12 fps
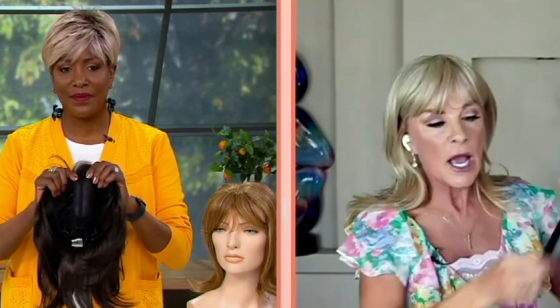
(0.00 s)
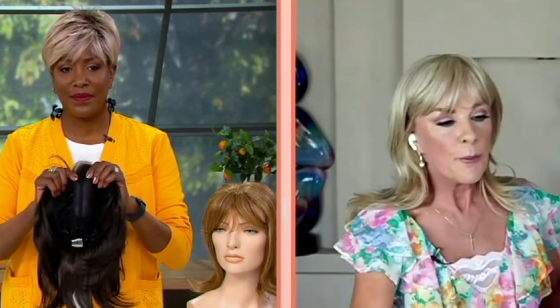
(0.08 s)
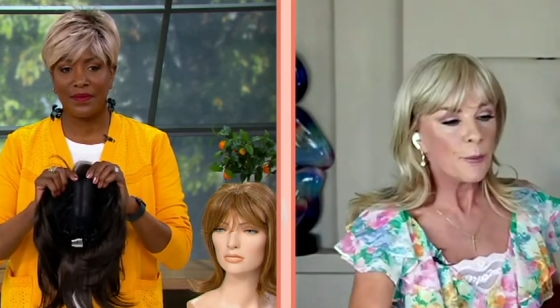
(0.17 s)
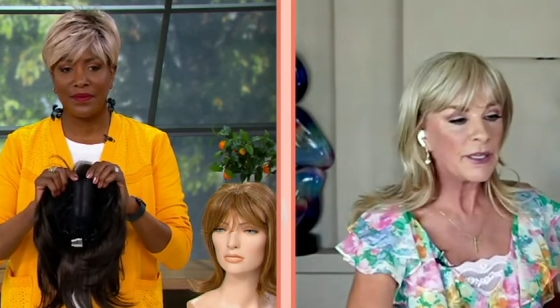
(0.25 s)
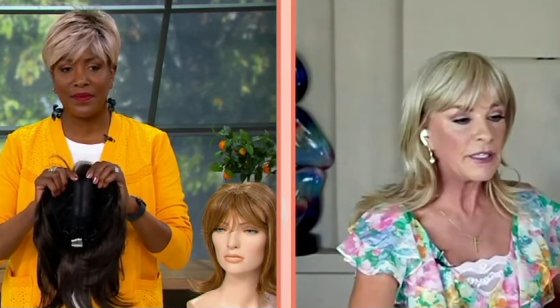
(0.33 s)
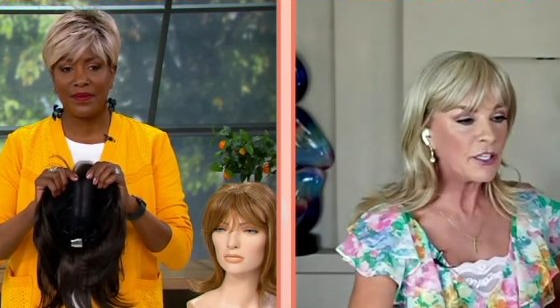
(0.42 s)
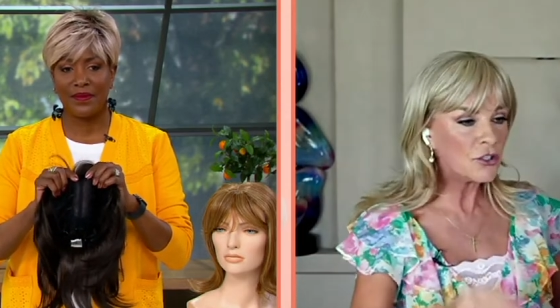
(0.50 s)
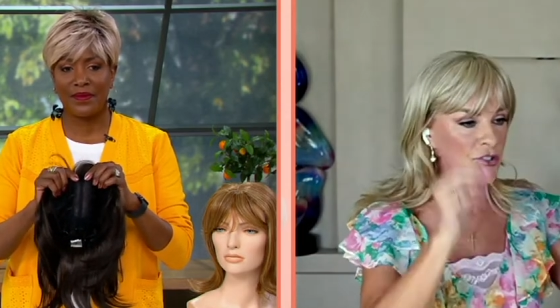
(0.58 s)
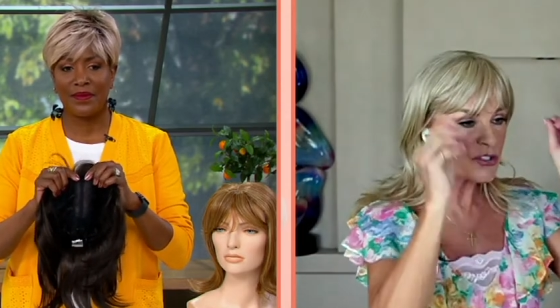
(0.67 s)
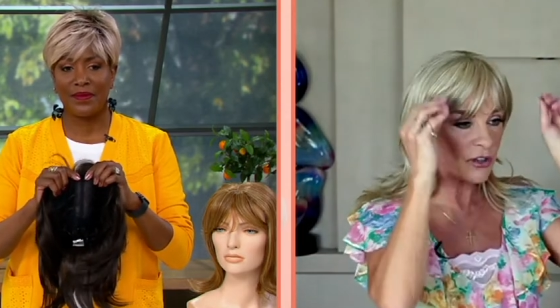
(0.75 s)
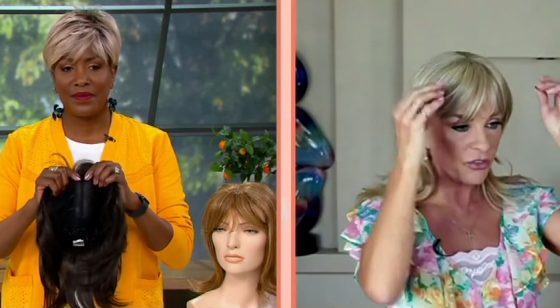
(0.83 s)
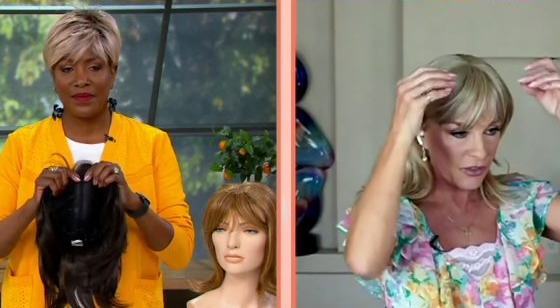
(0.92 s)
Speaker 1: But here's
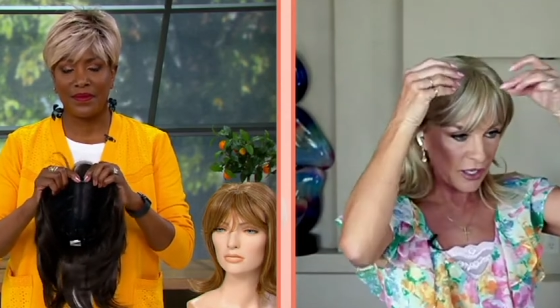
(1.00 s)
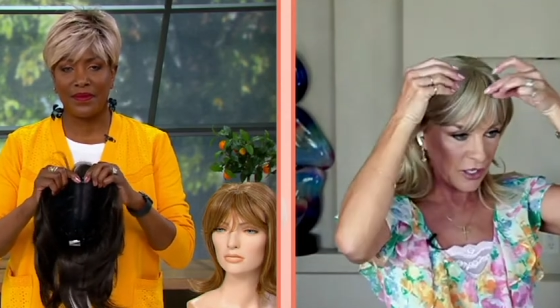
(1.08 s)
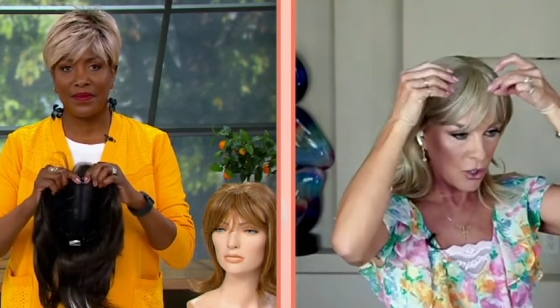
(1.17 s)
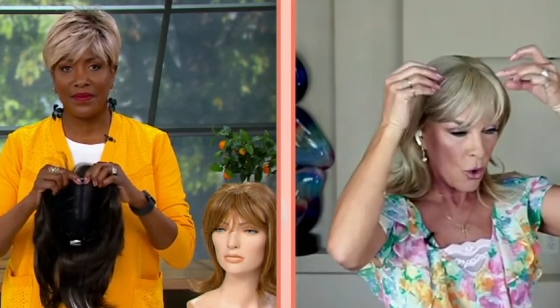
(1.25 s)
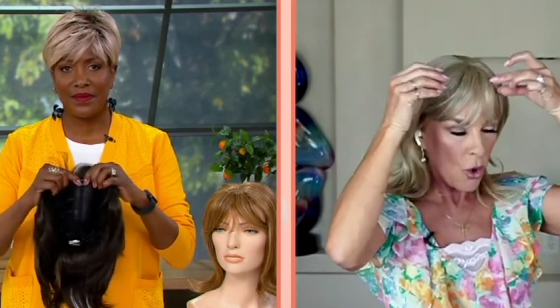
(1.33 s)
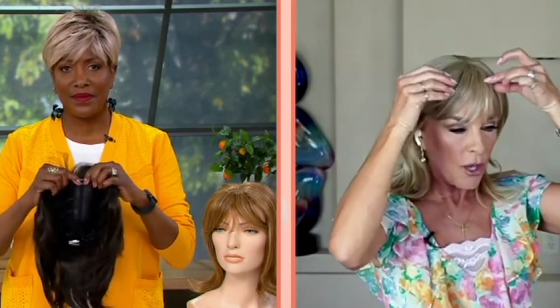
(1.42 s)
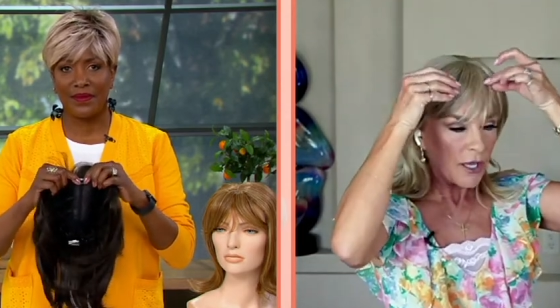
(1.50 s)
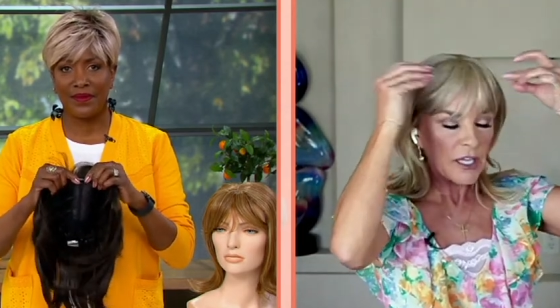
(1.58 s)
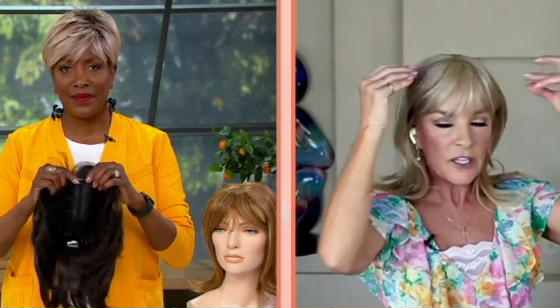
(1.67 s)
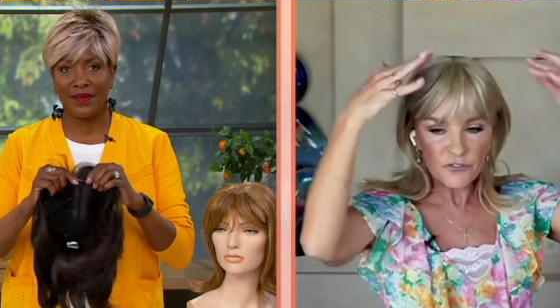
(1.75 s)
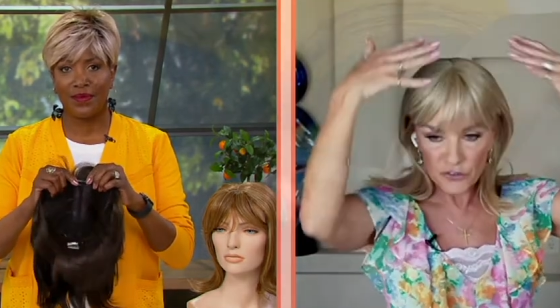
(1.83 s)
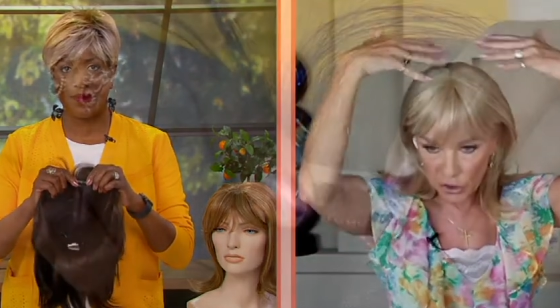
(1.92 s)
the thing.
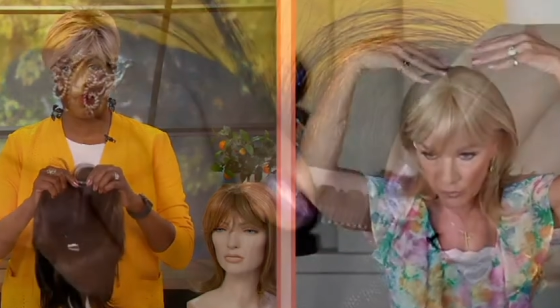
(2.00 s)
If you